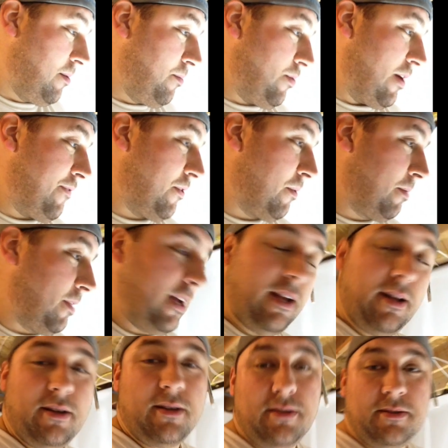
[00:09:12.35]

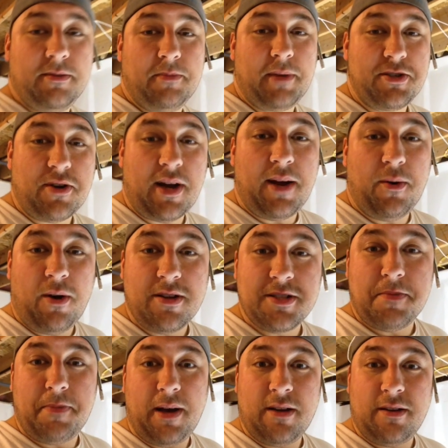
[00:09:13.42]
preferably, my drywall is
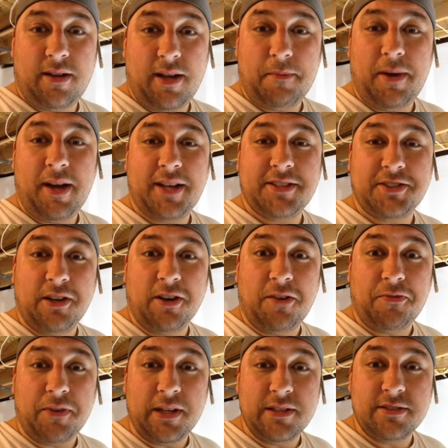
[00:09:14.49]
about like my
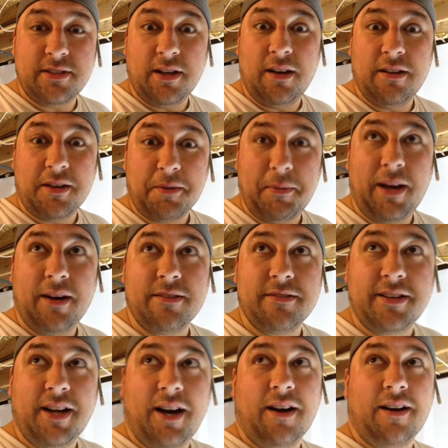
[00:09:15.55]
ex-girlfriends. They all look better in
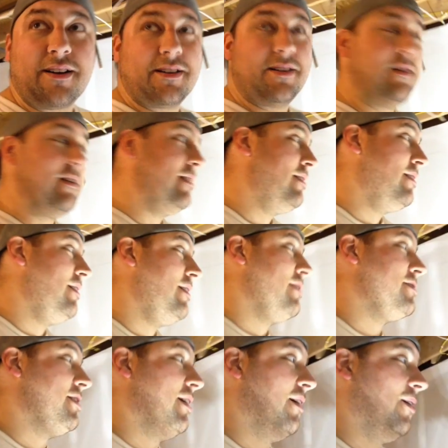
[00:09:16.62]
the dark.
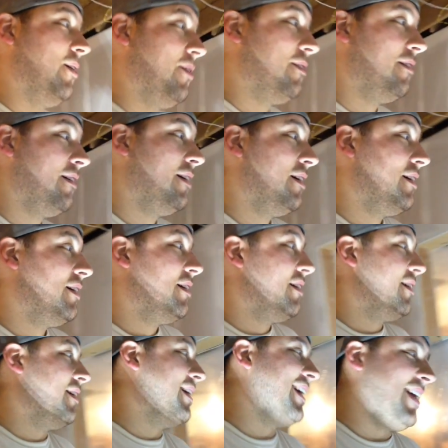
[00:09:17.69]
So,
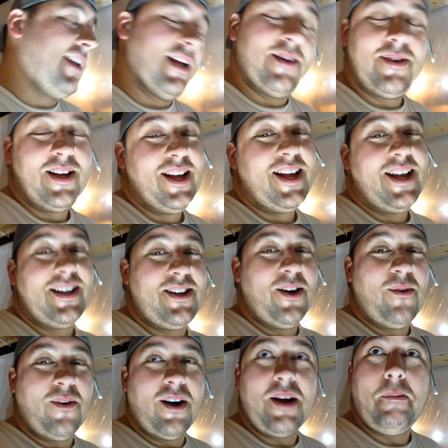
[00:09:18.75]

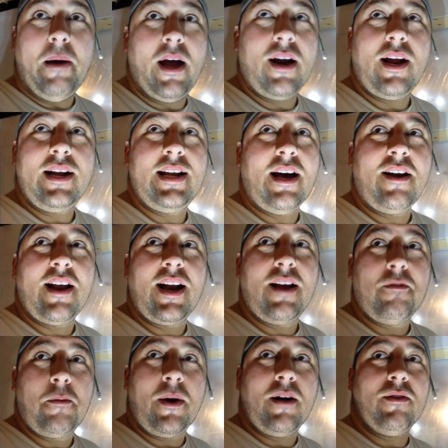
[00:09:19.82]
don't worry about it. I doubt any
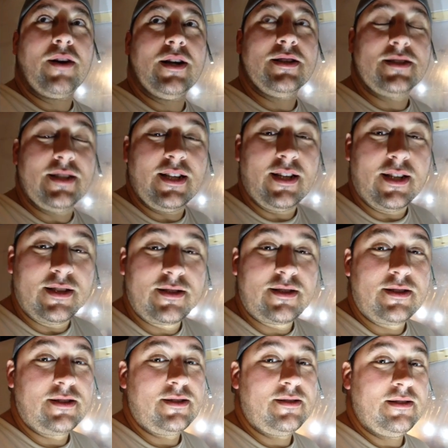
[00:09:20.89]
of them are ever going to see
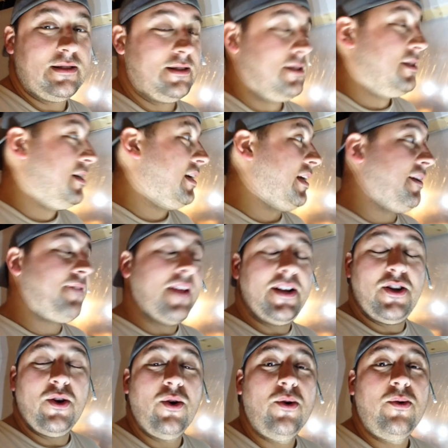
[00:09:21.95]
this. And if they
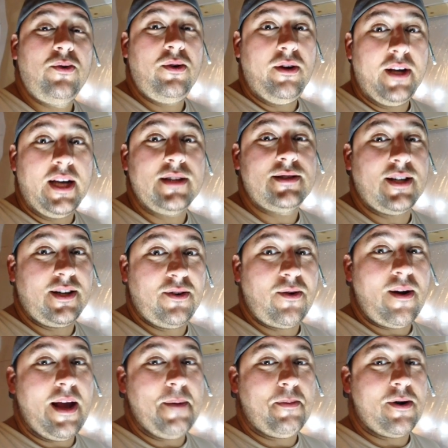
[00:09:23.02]
do, you guys had great